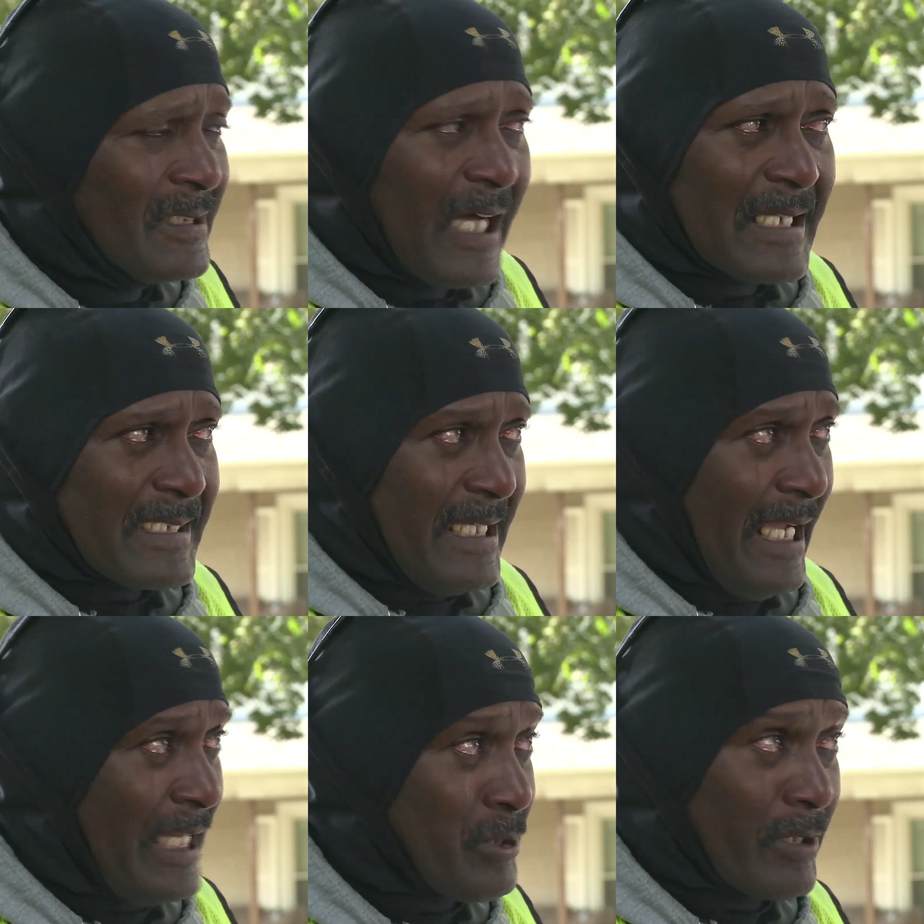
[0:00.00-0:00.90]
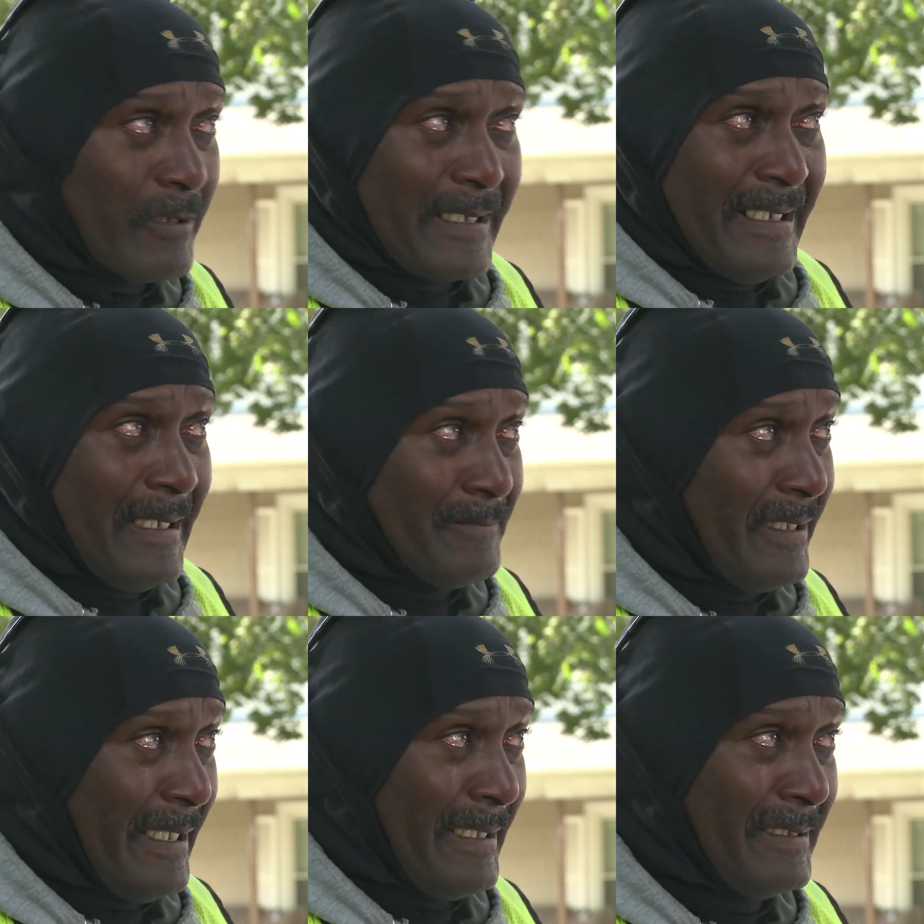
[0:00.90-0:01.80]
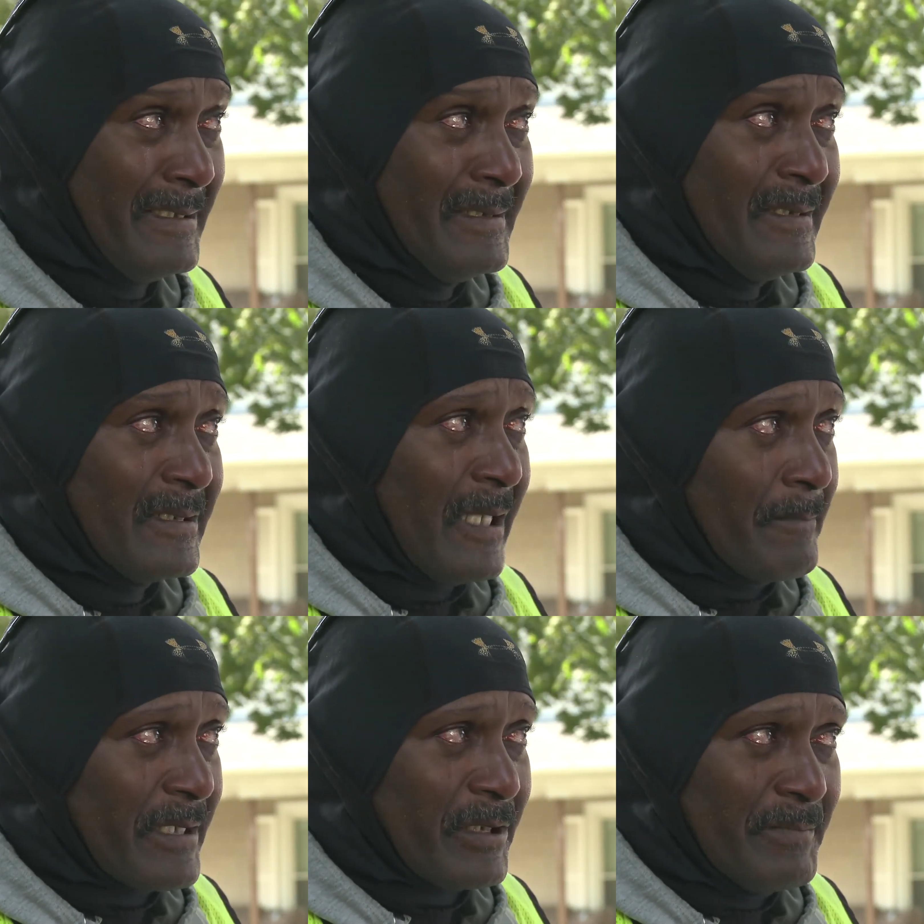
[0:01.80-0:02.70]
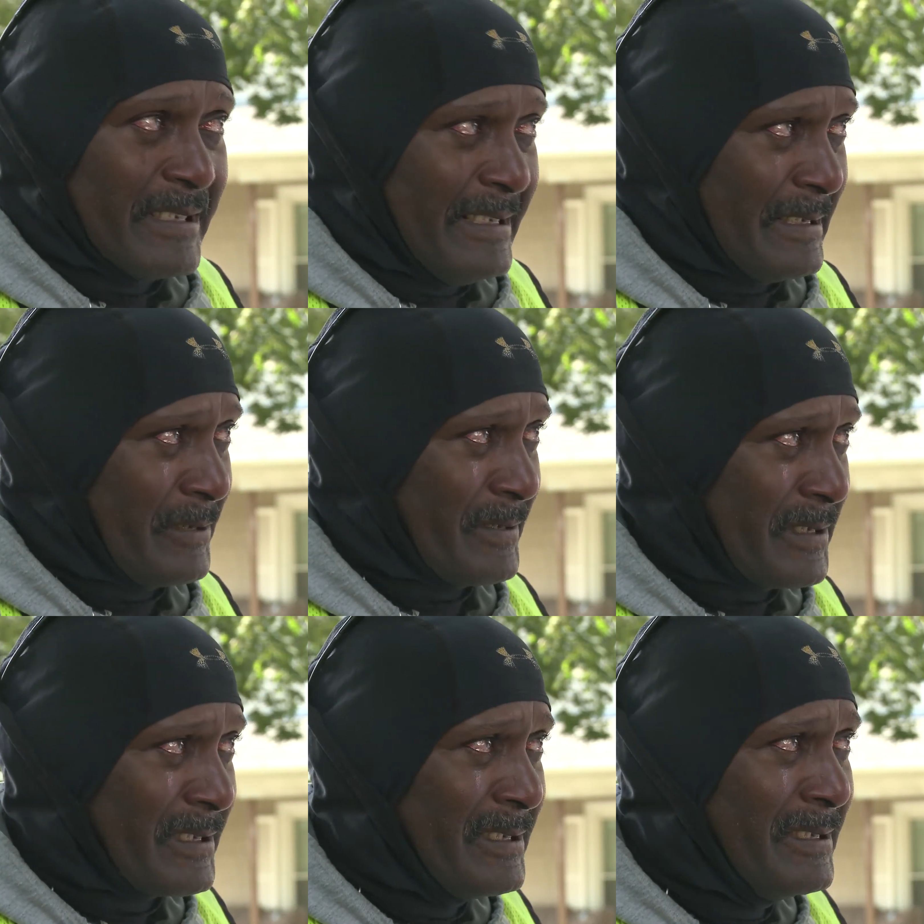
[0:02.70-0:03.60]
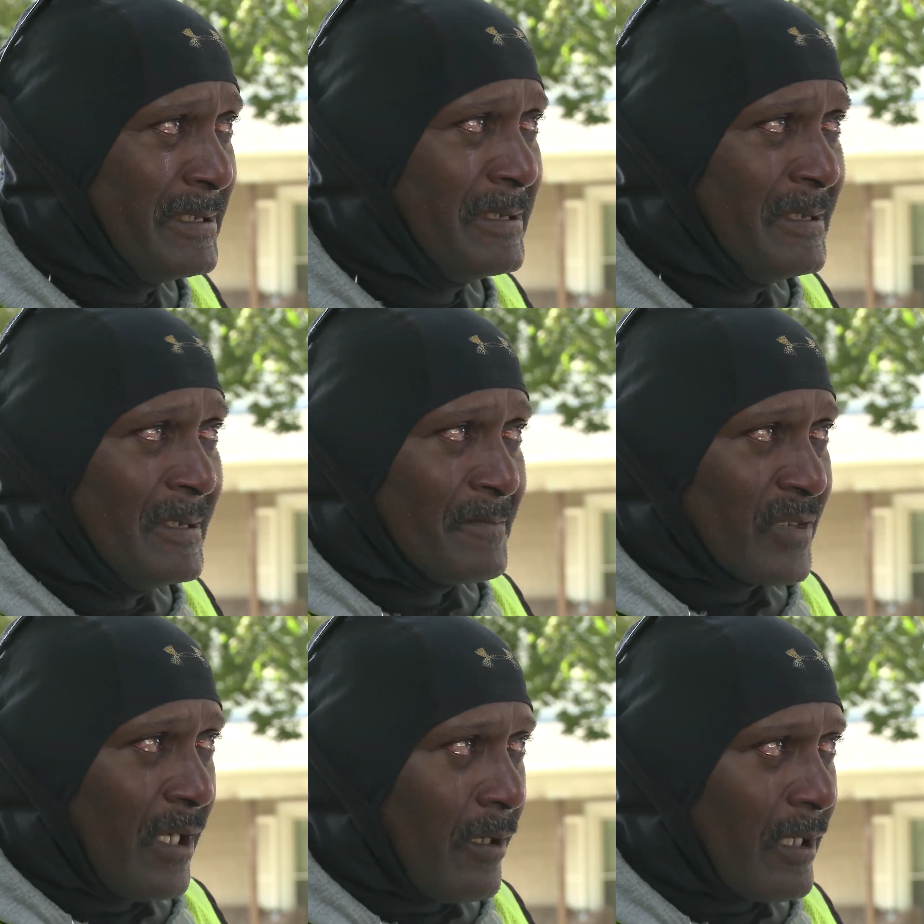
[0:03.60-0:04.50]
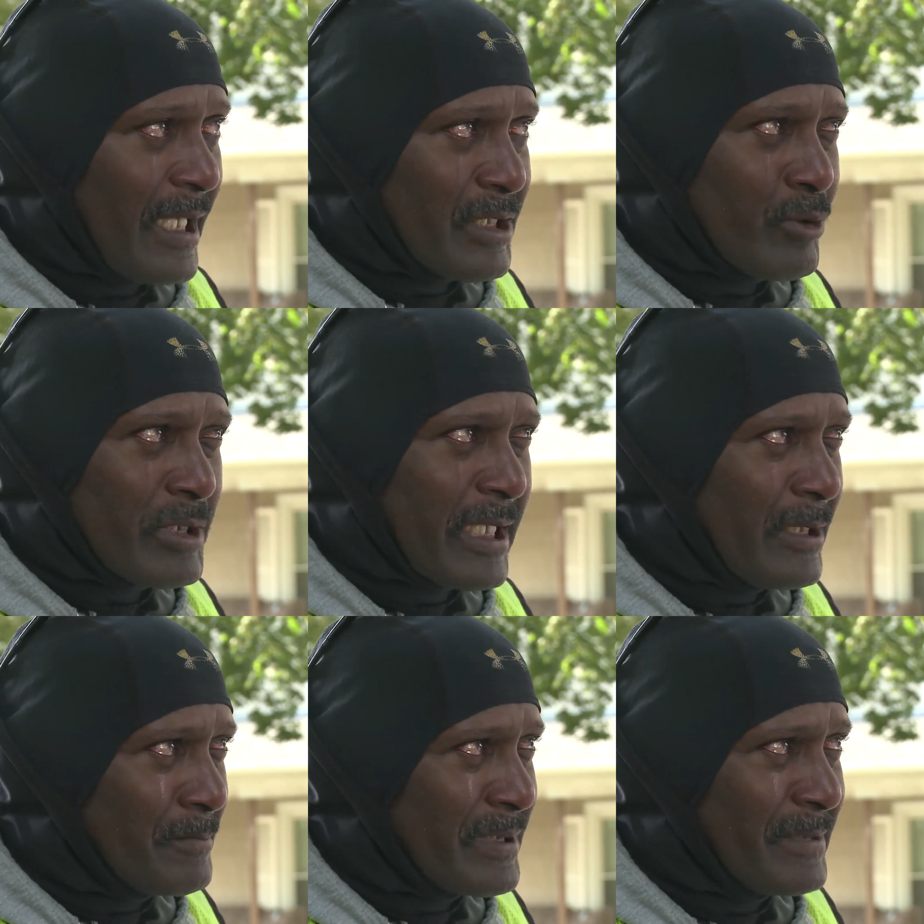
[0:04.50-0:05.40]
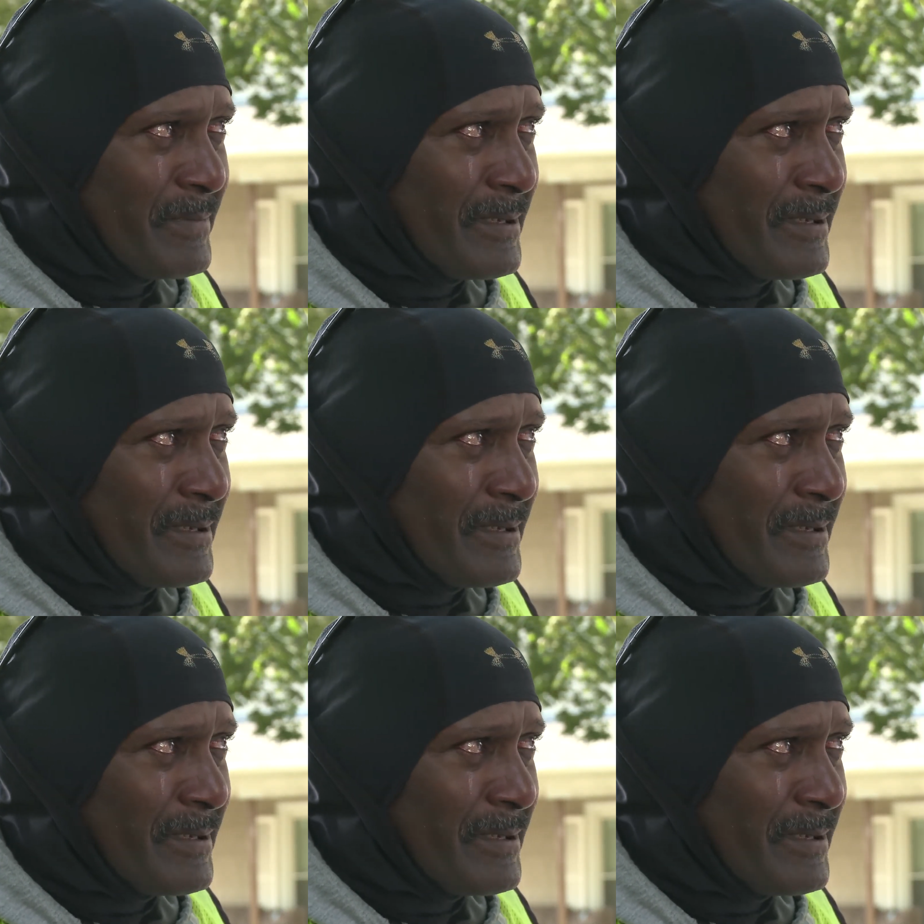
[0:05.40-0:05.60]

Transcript: I see hatred right now, man. I'm just going to be honest with you. All I do is help people.